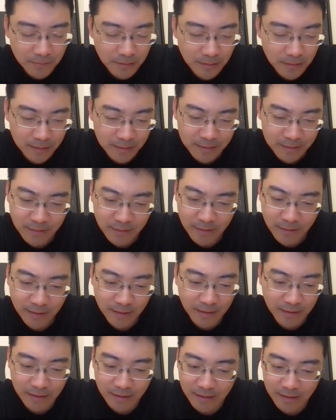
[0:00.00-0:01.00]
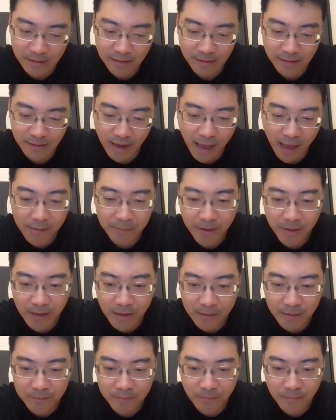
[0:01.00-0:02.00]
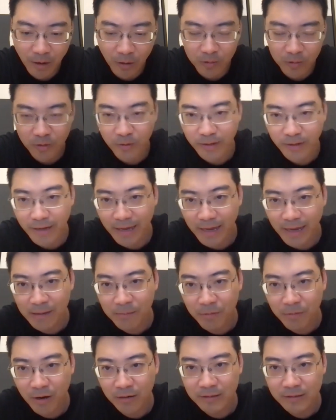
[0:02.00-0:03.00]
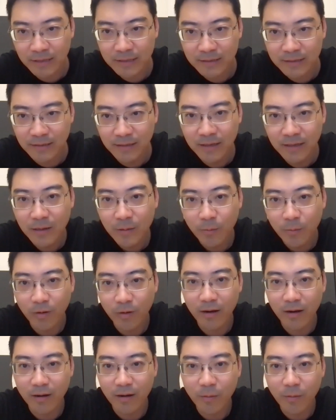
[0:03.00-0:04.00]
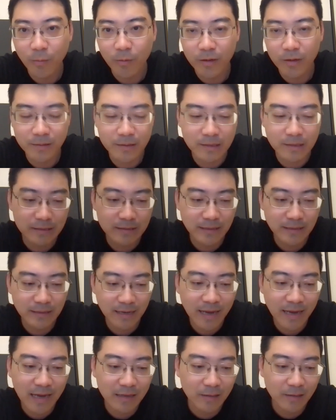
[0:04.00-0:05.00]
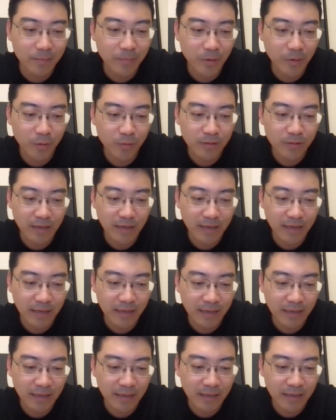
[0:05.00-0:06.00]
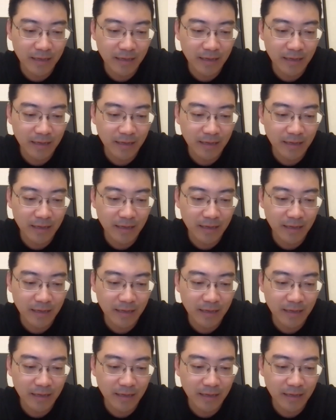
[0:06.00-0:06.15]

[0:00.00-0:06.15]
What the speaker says: is the IBM Auto AI project, where we design and build a